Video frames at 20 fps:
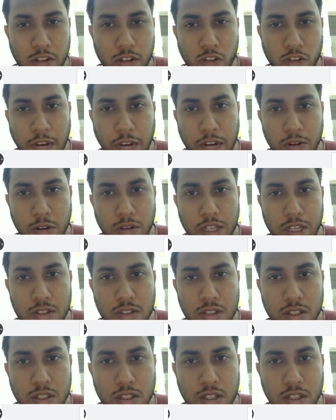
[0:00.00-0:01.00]
new value
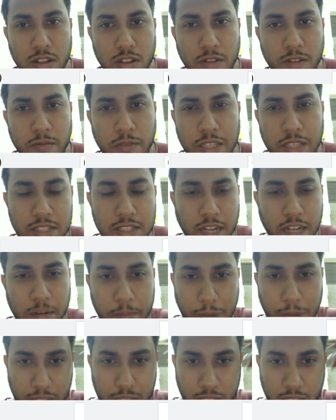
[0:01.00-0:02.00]
is v star
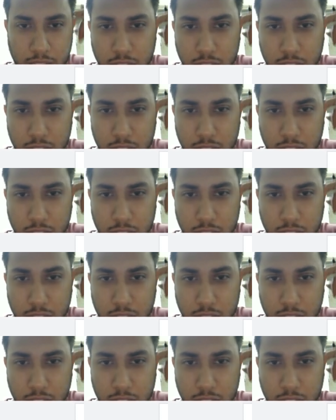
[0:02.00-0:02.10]
pi.